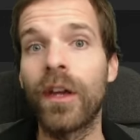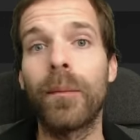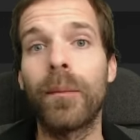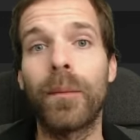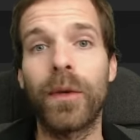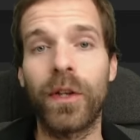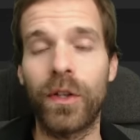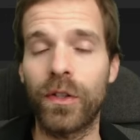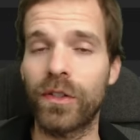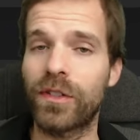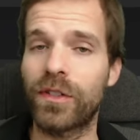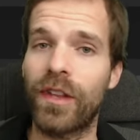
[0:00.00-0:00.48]

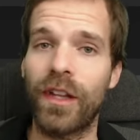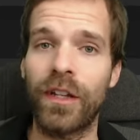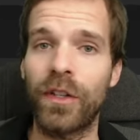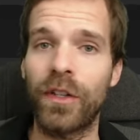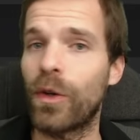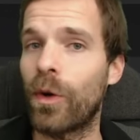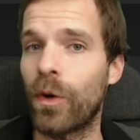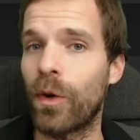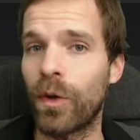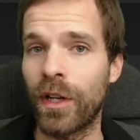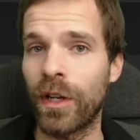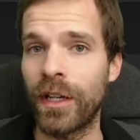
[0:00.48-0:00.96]
because then
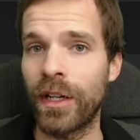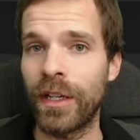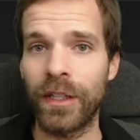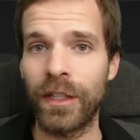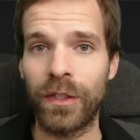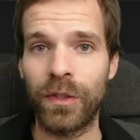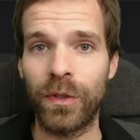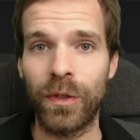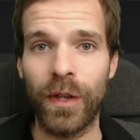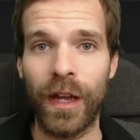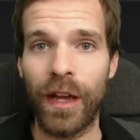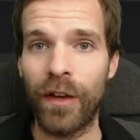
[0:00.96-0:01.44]
you only need
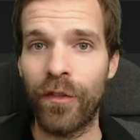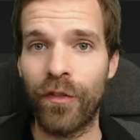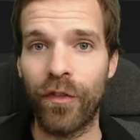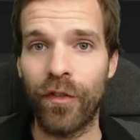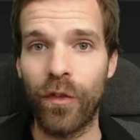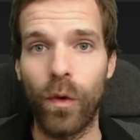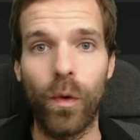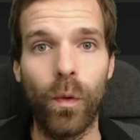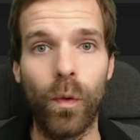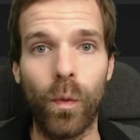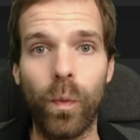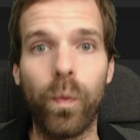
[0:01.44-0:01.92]
to have
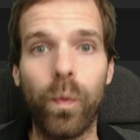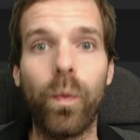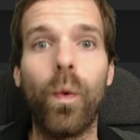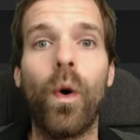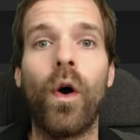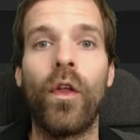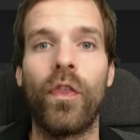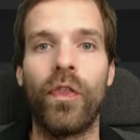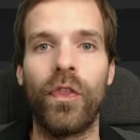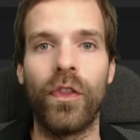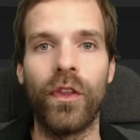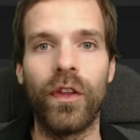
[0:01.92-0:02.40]

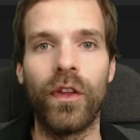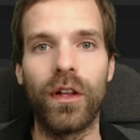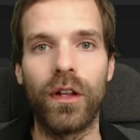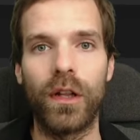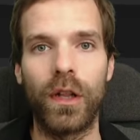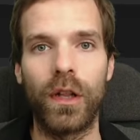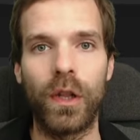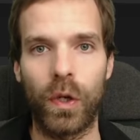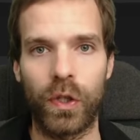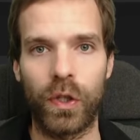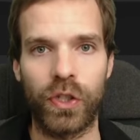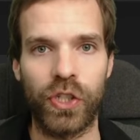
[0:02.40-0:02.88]
one
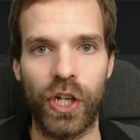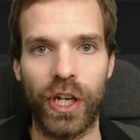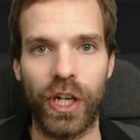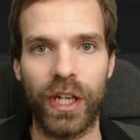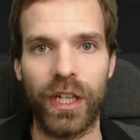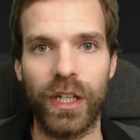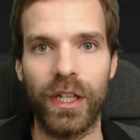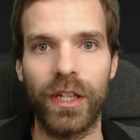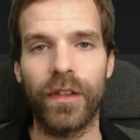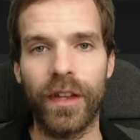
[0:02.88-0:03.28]
logic.